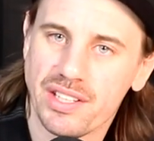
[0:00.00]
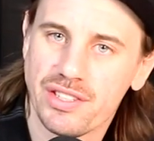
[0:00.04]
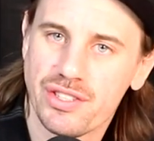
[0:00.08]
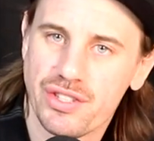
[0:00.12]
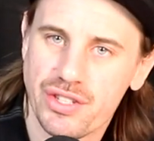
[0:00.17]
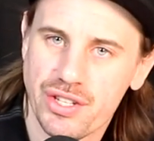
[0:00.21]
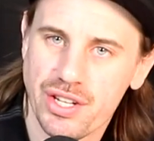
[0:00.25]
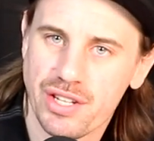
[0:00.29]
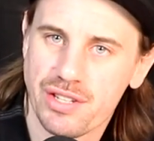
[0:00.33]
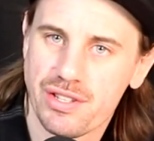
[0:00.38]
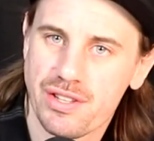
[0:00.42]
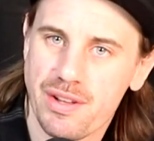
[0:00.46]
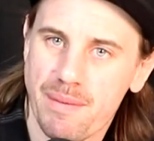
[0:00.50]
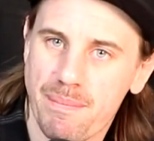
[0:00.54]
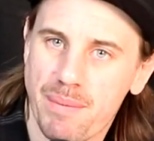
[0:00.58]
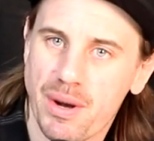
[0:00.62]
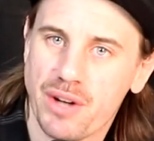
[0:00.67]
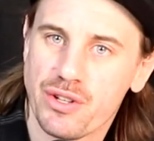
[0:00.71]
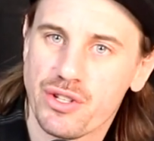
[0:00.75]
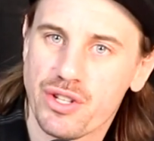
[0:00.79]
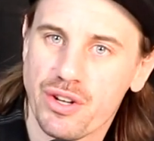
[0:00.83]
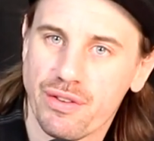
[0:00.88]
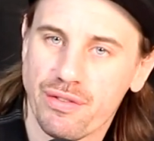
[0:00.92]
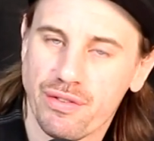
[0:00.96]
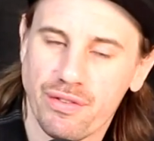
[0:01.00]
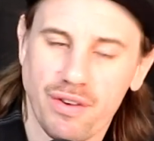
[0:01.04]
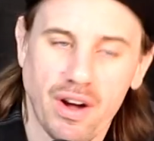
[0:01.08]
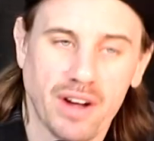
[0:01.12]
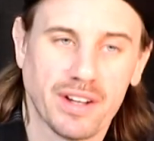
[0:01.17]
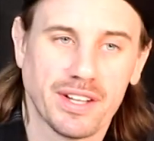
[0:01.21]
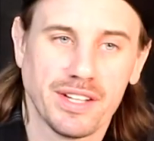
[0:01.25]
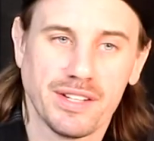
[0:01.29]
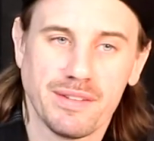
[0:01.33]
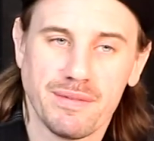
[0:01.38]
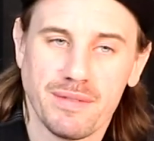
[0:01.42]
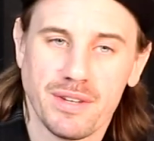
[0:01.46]
It's just a bunch of
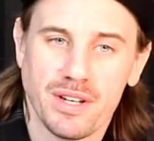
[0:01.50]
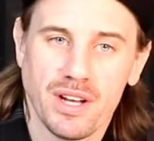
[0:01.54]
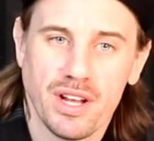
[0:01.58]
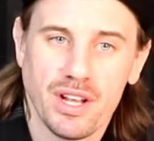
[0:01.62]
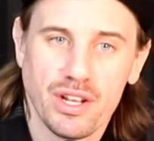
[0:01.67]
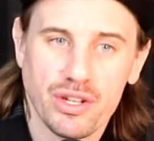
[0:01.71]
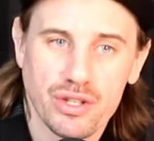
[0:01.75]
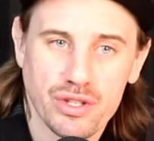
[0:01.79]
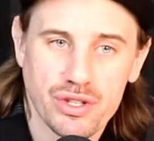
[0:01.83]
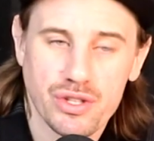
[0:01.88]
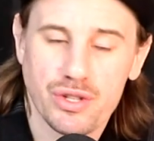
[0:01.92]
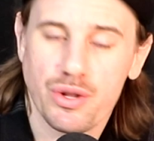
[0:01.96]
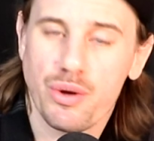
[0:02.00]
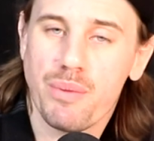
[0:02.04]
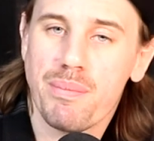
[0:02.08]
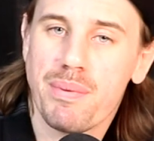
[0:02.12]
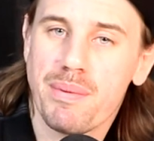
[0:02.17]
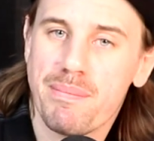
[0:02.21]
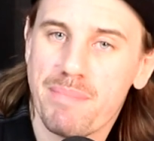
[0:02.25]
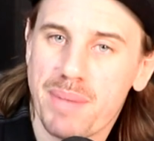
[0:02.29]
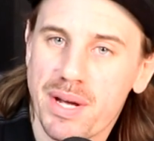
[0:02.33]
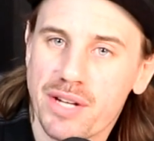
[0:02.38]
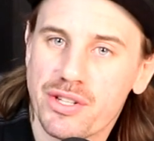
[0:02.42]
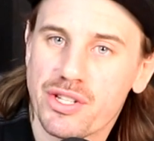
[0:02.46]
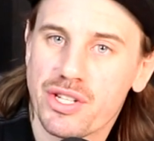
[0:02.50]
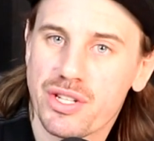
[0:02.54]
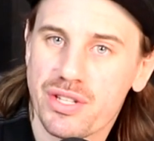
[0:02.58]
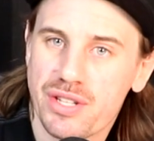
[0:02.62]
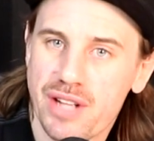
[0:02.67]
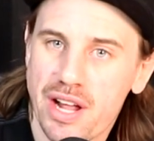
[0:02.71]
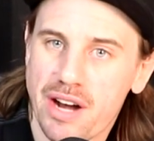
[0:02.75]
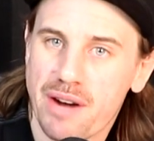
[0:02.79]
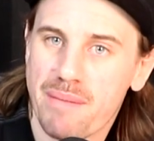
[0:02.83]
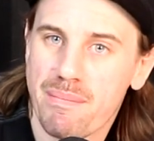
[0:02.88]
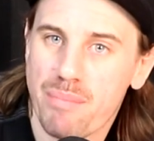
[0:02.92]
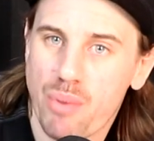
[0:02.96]
fucking stupid
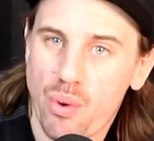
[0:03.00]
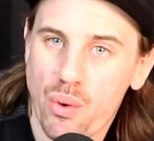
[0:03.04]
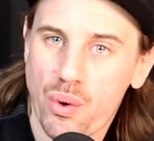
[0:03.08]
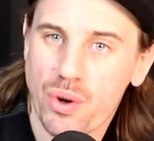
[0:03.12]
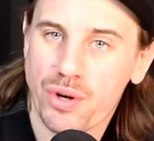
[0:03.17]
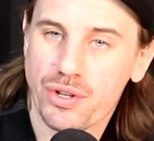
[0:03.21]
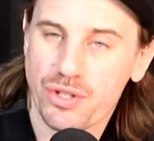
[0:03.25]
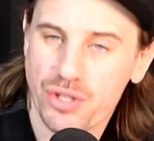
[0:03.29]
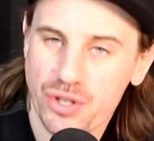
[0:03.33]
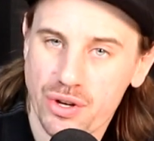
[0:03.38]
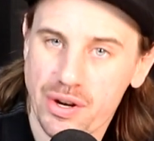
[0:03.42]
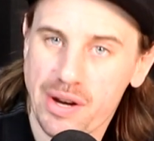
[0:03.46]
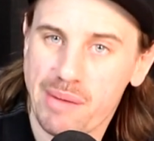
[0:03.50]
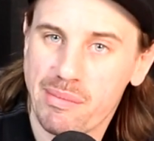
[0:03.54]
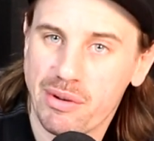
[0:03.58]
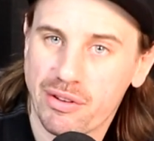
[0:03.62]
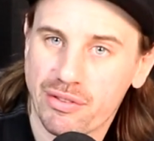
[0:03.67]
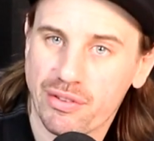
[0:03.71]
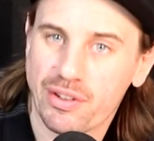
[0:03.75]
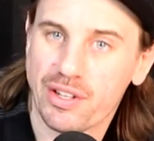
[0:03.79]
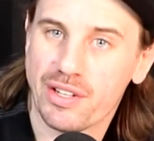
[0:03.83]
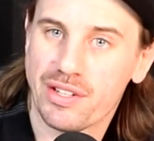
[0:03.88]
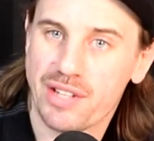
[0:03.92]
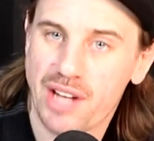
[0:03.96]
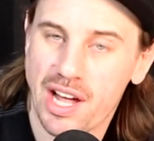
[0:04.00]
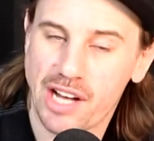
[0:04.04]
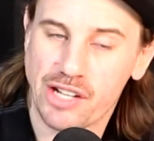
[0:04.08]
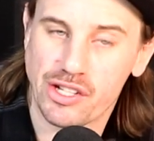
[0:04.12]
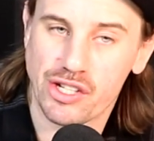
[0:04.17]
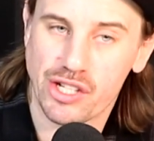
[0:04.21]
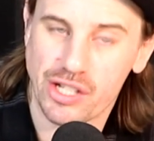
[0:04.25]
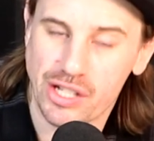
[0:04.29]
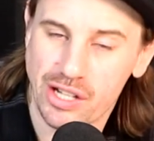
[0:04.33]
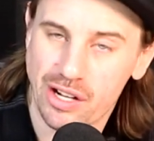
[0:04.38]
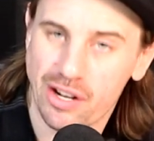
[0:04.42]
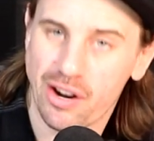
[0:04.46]
bitches that are bored screaming for
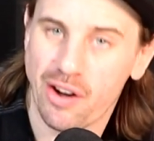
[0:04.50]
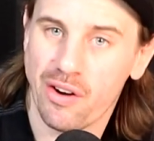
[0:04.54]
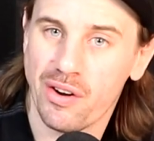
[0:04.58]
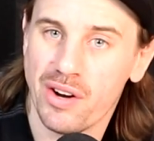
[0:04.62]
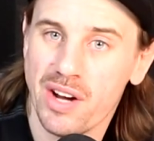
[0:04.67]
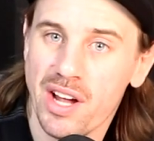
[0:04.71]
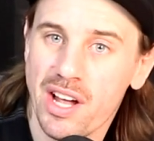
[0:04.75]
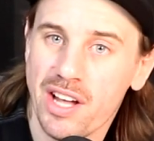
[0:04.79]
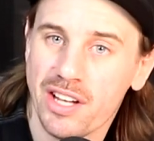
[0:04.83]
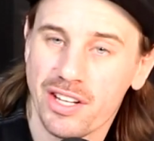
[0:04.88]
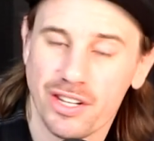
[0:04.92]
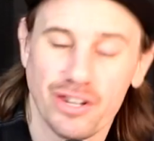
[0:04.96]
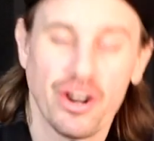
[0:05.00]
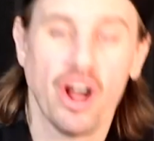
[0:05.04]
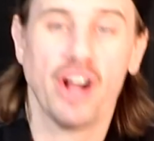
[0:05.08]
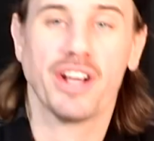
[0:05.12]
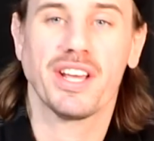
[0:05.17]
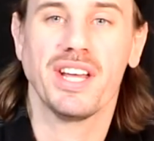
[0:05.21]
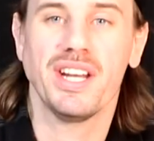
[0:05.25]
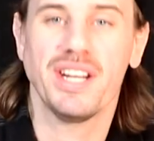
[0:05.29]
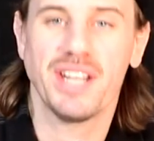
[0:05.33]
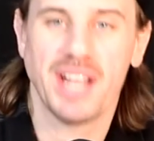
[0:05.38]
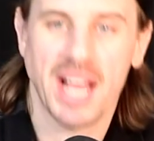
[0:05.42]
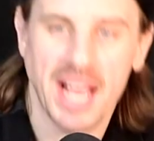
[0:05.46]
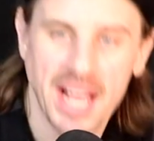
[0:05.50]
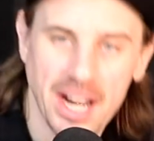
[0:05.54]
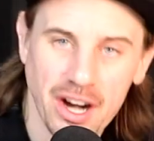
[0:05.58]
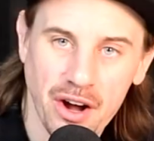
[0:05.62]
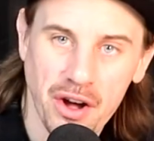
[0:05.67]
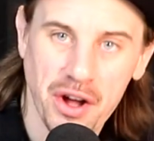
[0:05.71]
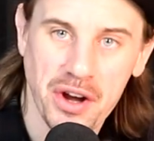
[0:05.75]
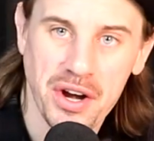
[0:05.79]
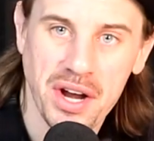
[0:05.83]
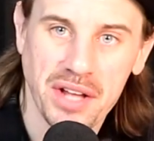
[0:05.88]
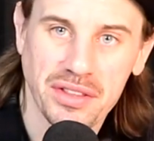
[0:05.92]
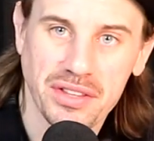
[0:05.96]
attention. You're not getting hit
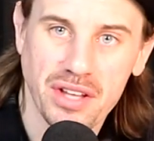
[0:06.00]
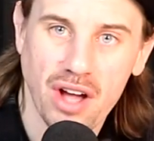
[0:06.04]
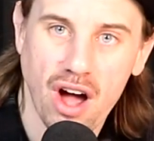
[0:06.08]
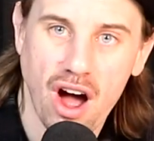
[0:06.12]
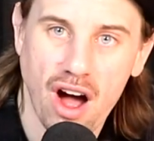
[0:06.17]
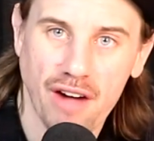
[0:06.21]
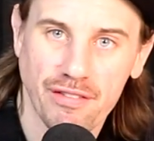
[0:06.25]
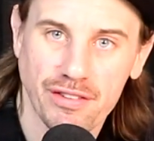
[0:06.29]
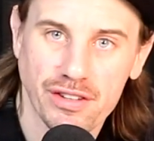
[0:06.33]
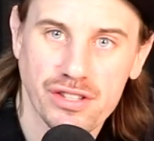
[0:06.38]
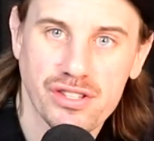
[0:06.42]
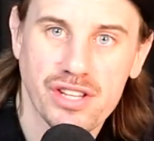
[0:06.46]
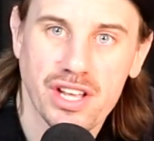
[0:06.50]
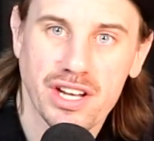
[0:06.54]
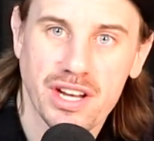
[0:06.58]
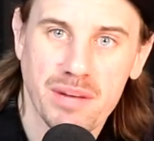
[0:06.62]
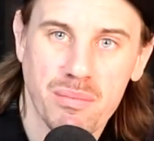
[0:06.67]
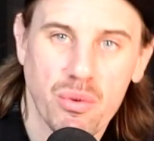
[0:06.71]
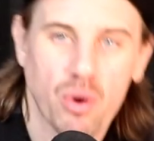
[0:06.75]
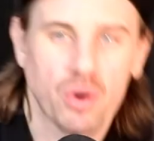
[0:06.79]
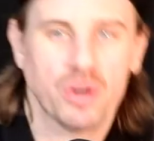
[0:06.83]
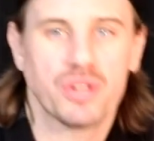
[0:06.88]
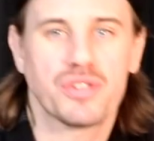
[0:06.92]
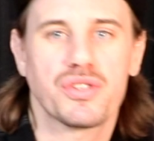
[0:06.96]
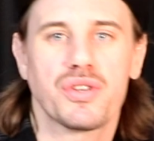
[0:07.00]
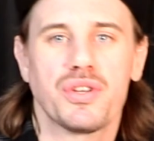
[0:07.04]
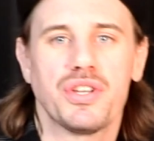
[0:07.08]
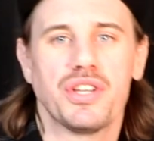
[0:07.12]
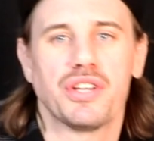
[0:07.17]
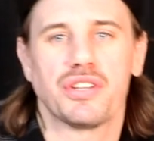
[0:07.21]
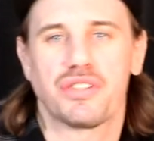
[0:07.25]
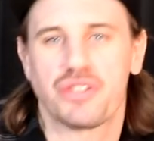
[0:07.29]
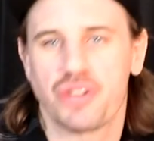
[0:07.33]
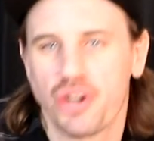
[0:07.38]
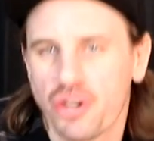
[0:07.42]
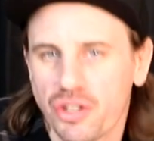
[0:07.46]
on at the office anymore. So
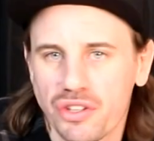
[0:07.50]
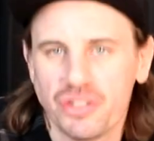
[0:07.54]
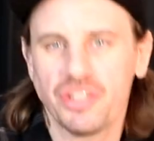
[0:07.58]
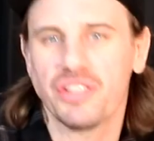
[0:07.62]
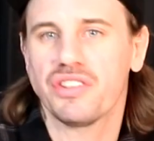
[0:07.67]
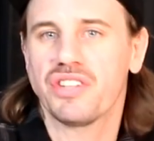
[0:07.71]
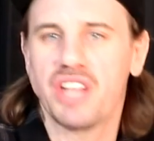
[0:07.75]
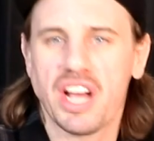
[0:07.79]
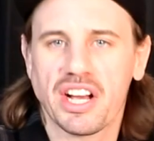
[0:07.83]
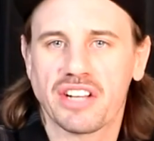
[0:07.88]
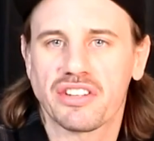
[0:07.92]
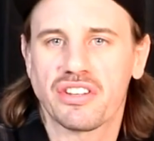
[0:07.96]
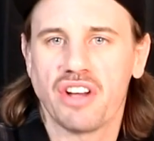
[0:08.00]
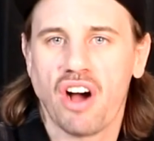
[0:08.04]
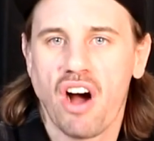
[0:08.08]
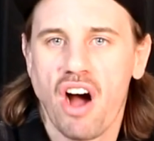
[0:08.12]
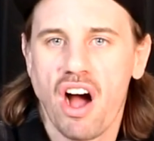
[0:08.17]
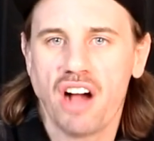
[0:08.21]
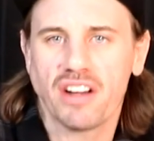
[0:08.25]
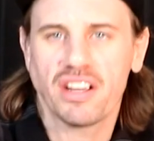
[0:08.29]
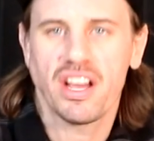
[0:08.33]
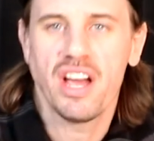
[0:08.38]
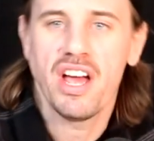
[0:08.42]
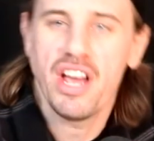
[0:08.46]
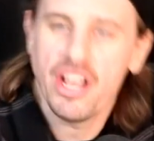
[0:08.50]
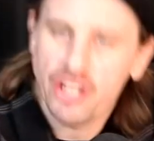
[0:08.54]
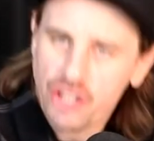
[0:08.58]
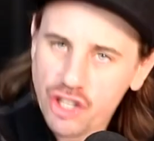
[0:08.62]
you took to TikTok.